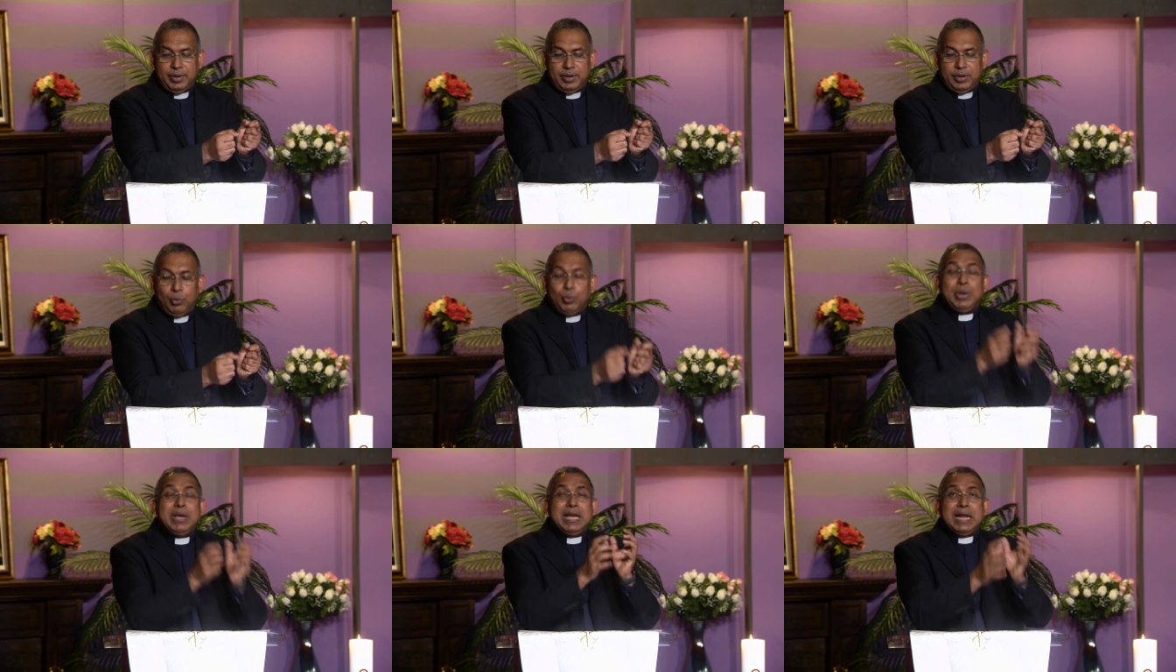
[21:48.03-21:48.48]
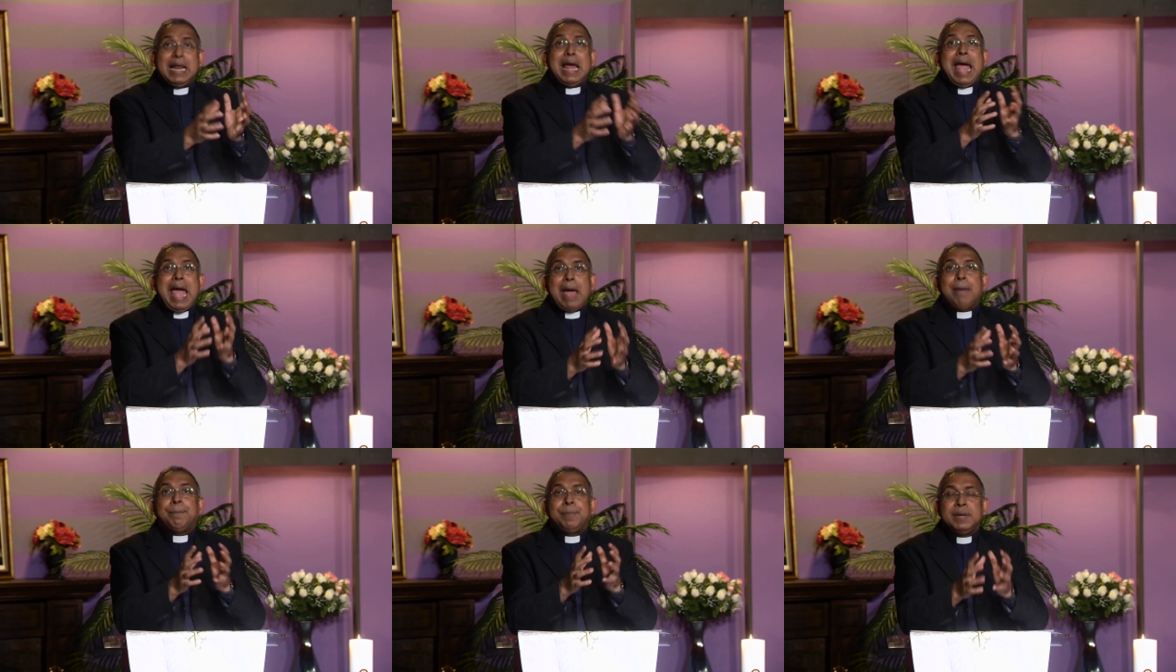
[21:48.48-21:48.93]
Real
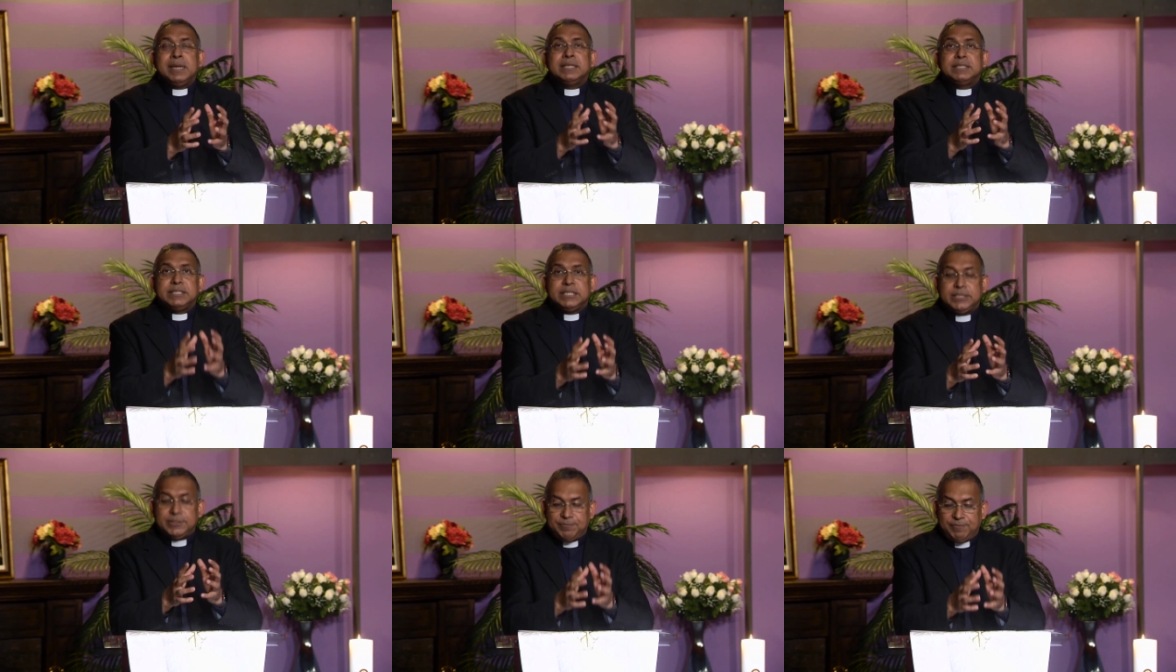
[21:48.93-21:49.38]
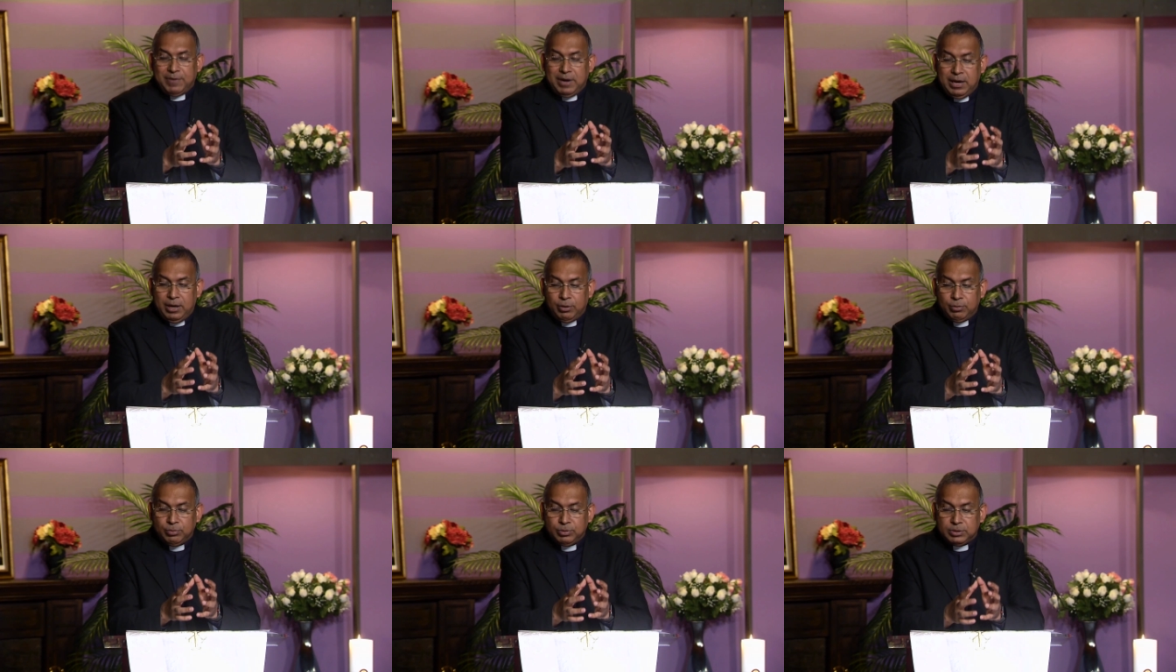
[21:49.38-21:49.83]
happiness is
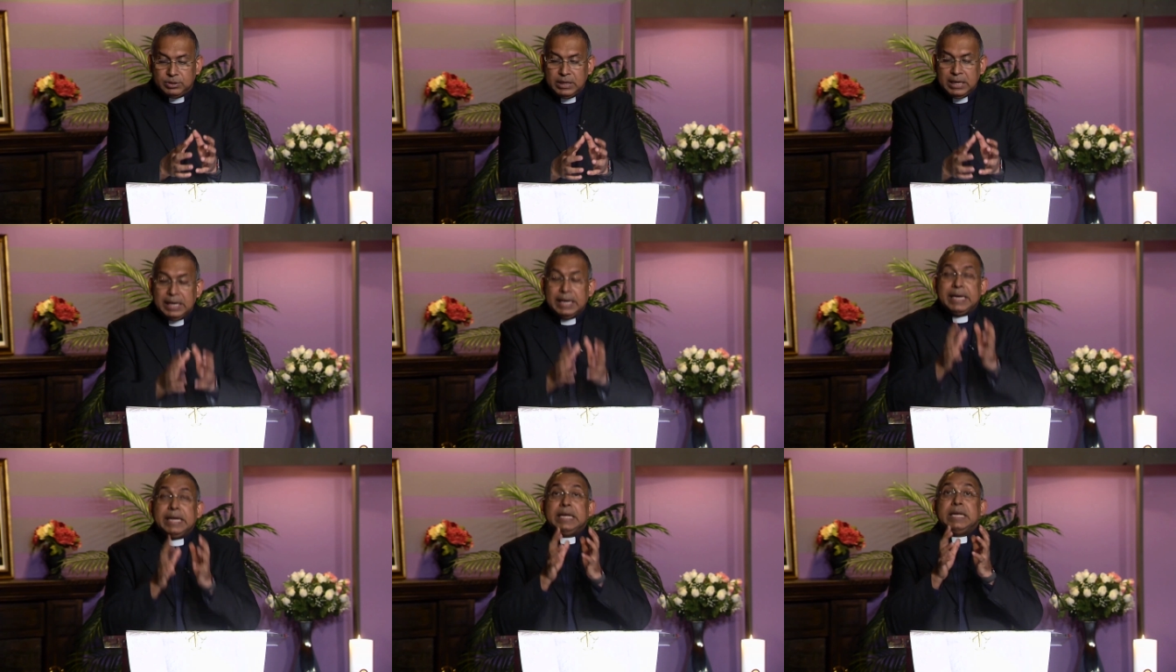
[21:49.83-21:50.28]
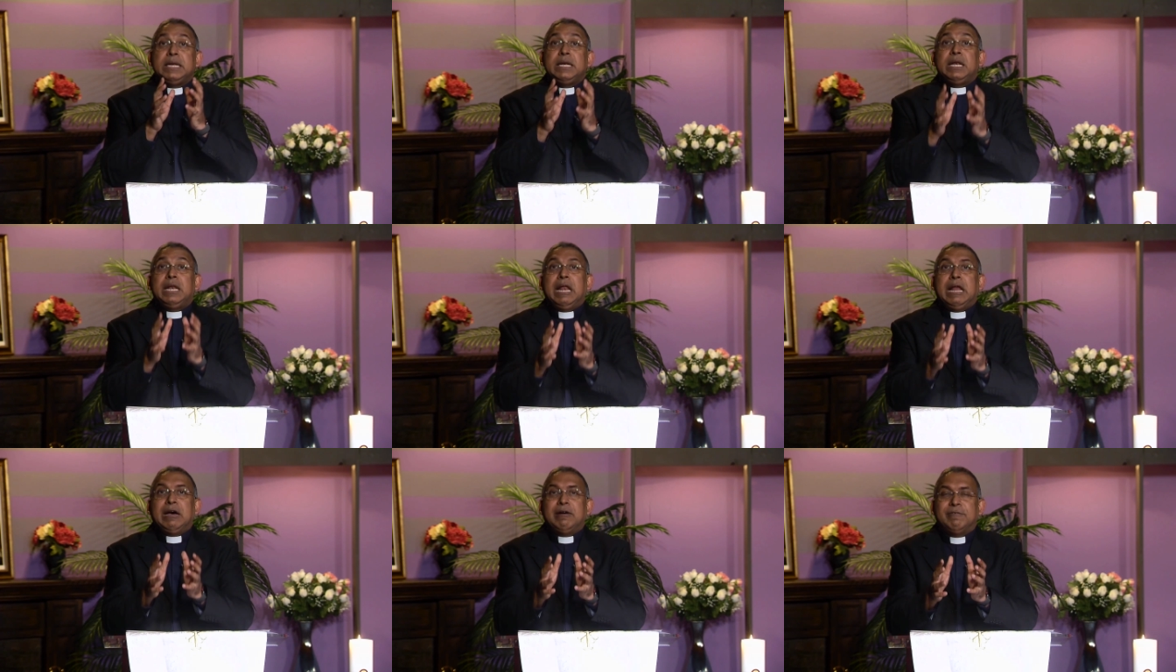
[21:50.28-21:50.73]
found
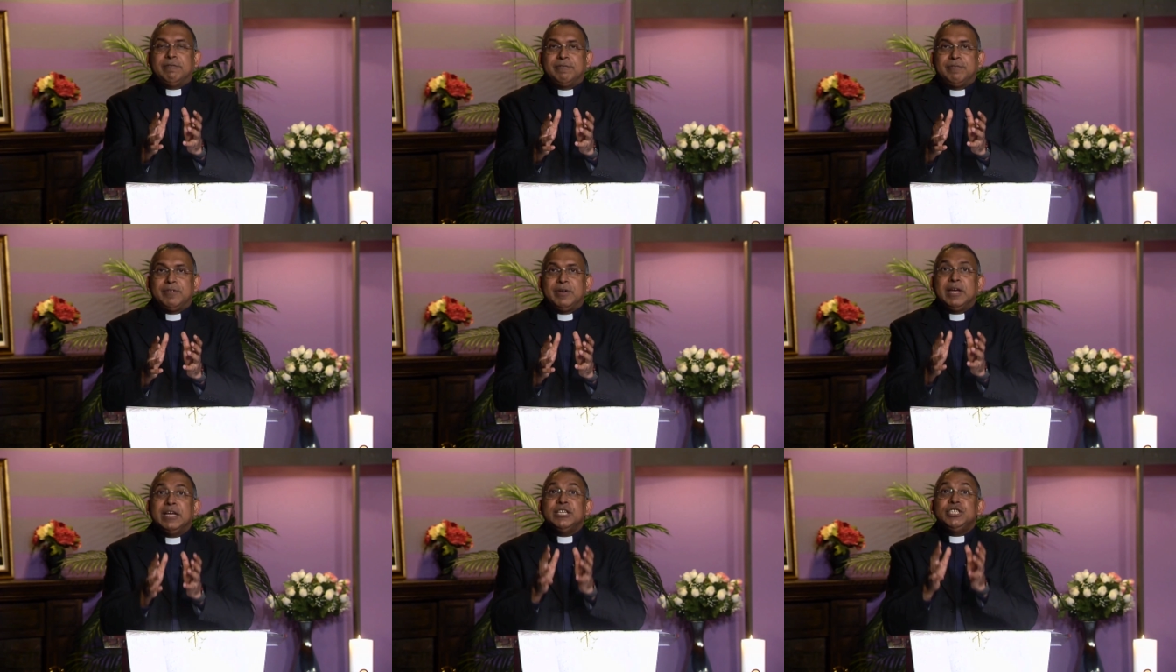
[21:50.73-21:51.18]
in love,